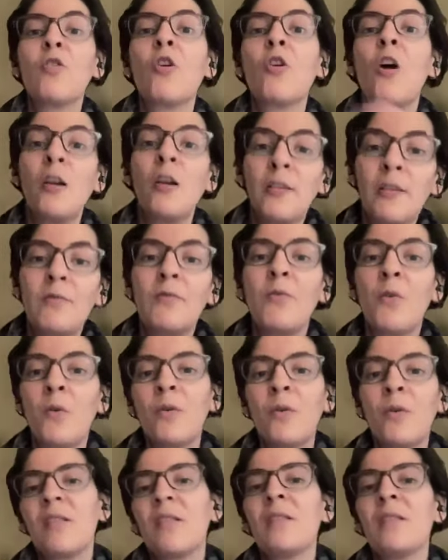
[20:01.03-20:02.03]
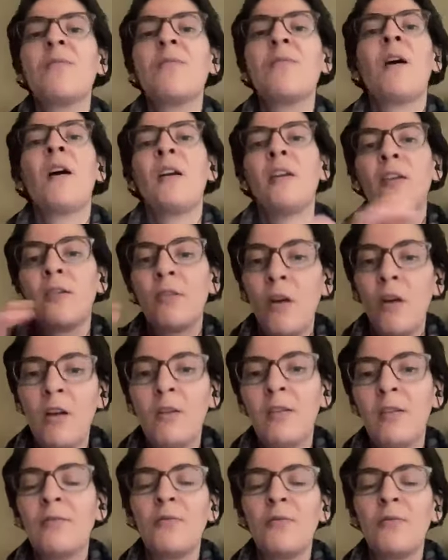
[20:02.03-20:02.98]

calling for ceasefire, calling